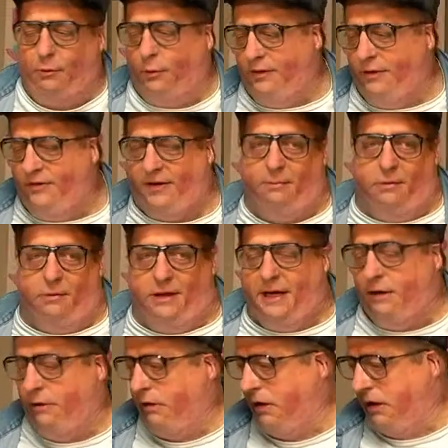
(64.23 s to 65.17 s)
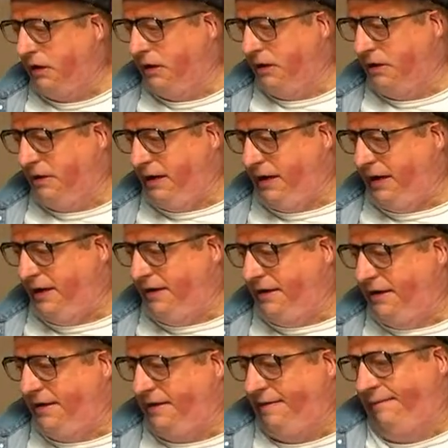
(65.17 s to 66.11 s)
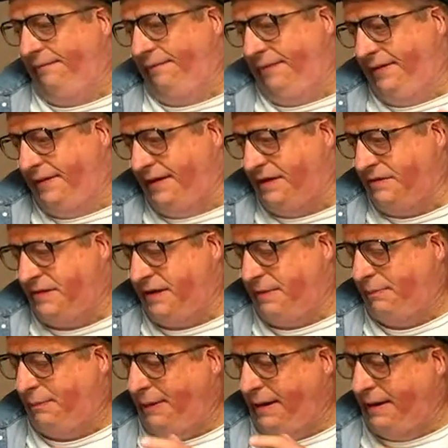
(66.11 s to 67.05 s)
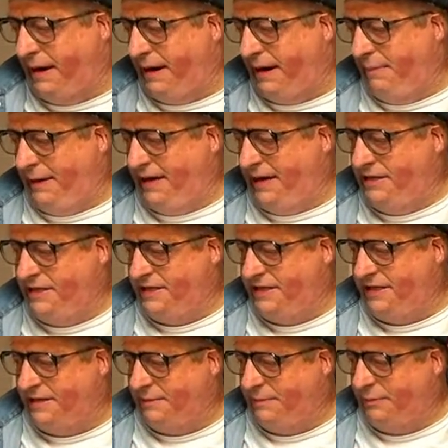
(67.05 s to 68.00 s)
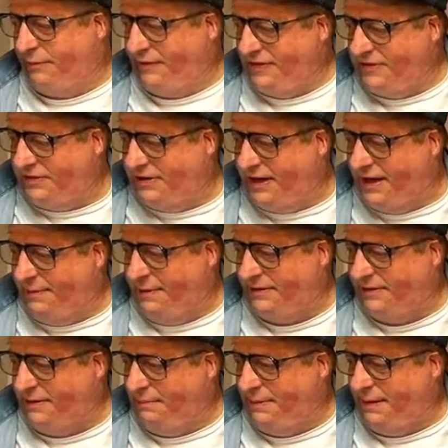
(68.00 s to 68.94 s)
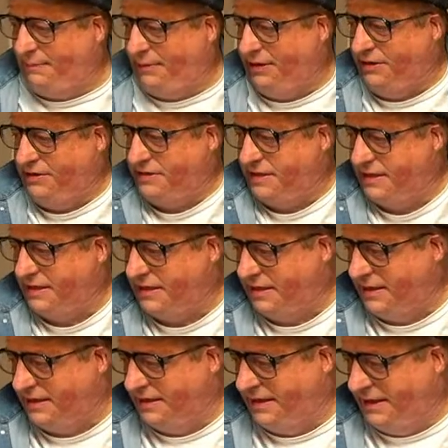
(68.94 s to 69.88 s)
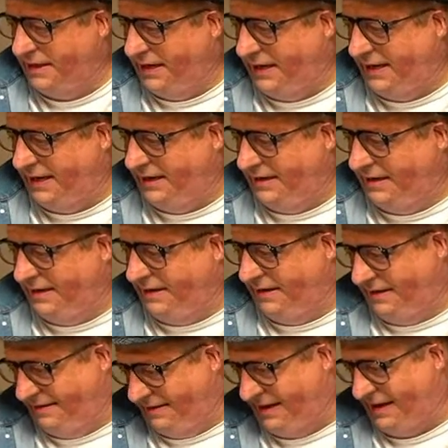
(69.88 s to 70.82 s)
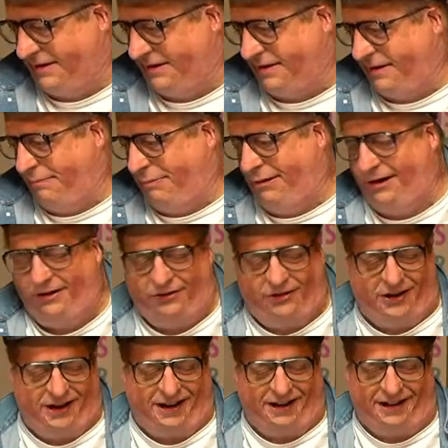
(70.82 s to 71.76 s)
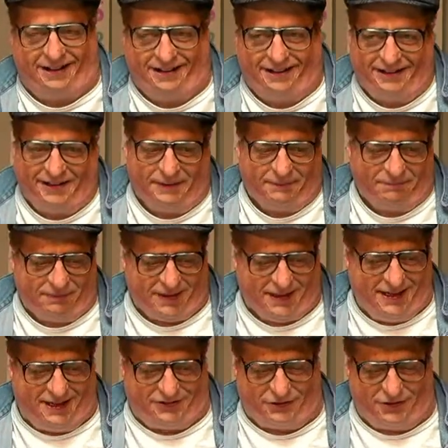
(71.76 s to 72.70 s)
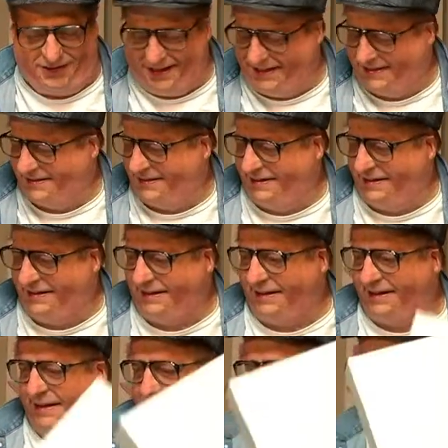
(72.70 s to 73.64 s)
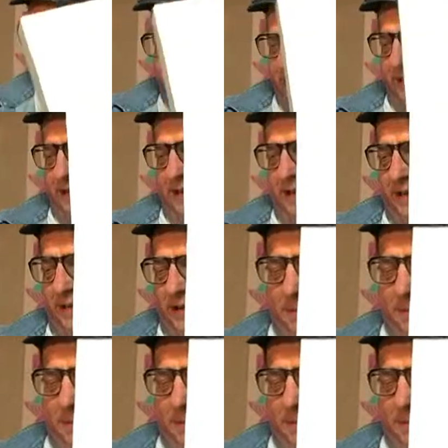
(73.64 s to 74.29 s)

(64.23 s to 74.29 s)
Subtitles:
ones you can pull out. And, it's up to Pages and Professor Comics and Bit Bros. And thanks, I appreciate it. Yeah, so this is a